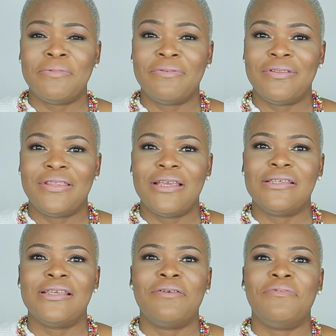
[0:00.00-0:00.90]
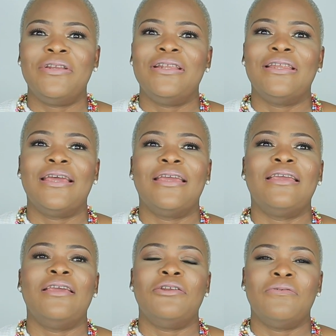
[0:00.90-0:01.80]
of the things I really like,
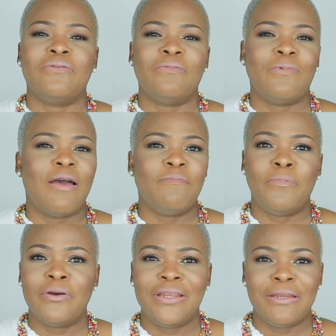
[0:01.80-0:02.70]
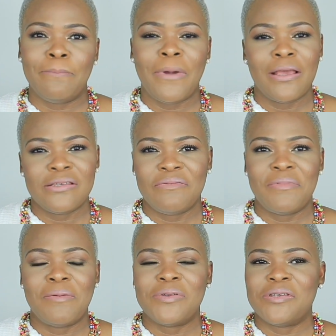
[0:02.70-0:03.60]
I've bought in the past from
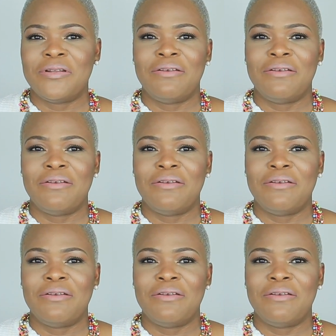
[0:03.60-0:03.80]
Amazon.